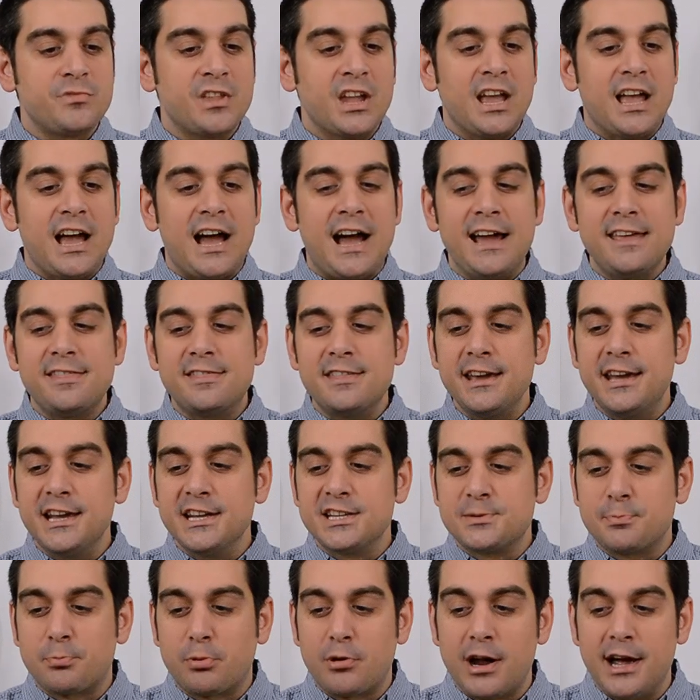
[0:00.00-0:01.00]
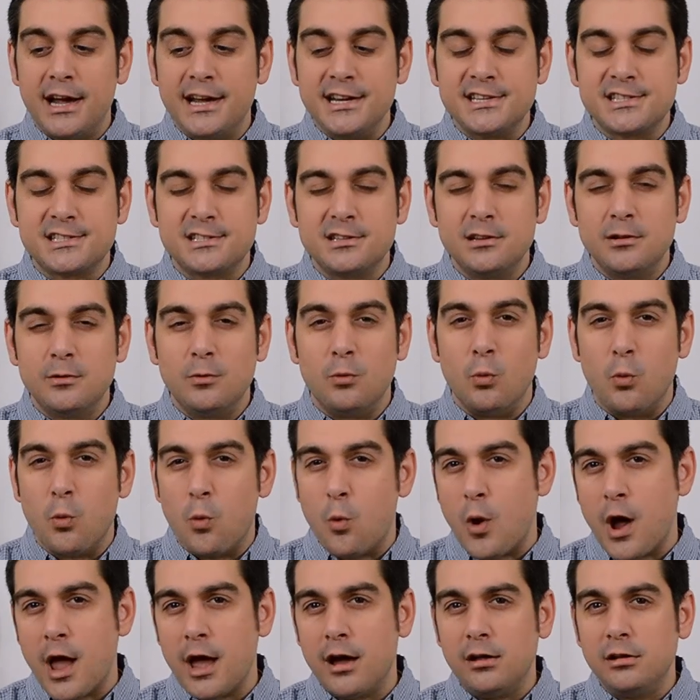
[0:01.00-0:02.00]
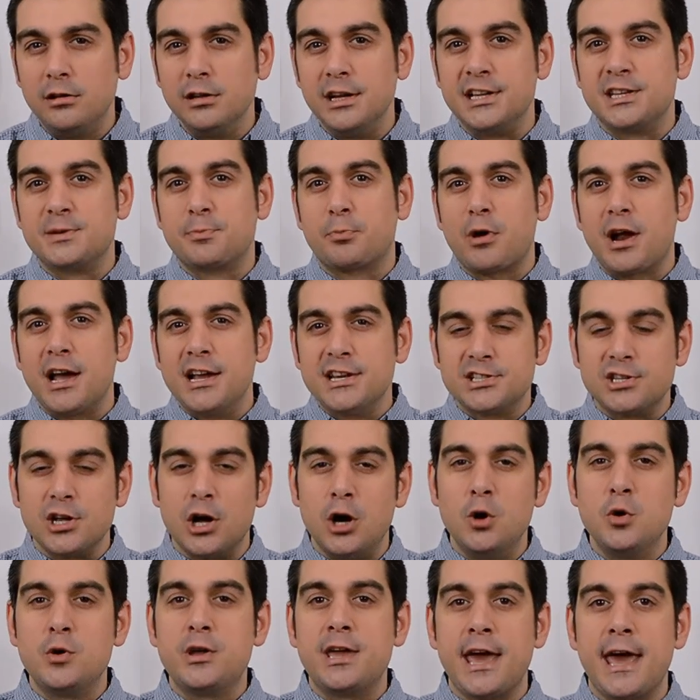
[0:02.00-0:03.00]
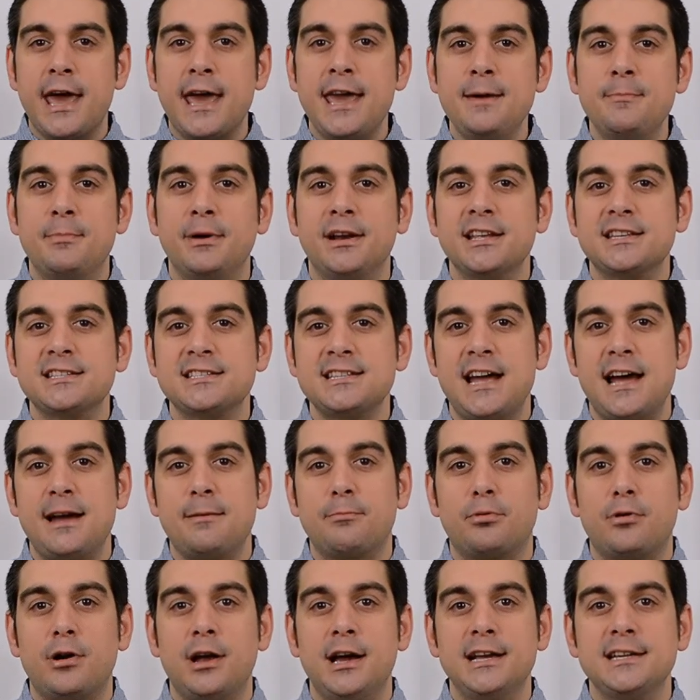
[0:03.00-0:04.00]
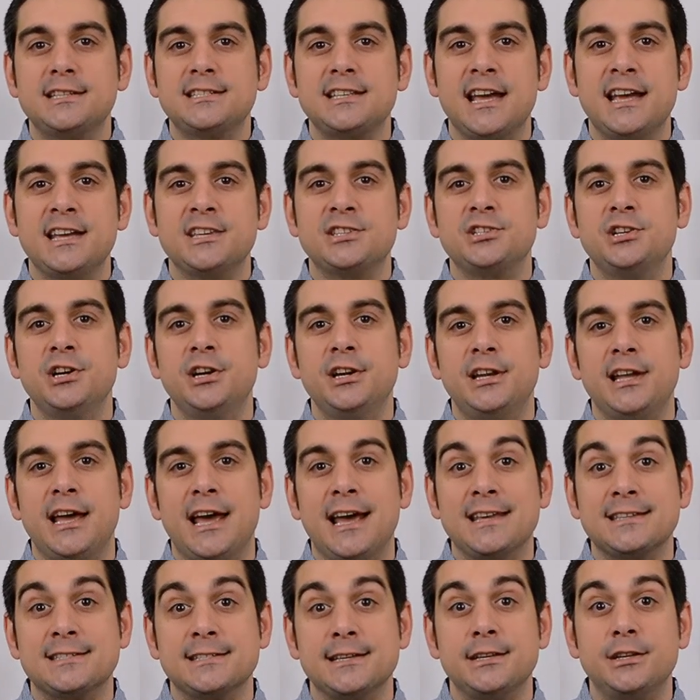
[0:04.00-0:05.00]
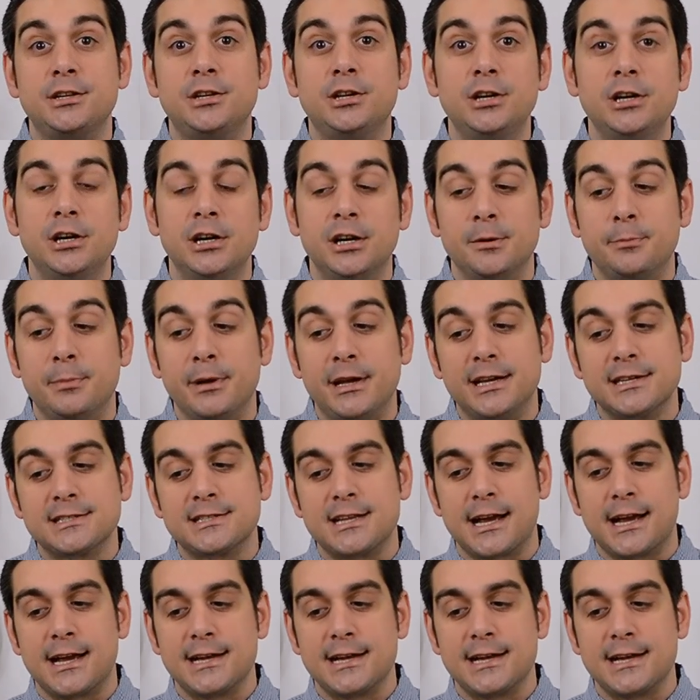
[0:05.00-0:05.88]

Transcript: I think it's priced well, it's priced okay, but it's not priced as good as it could because like I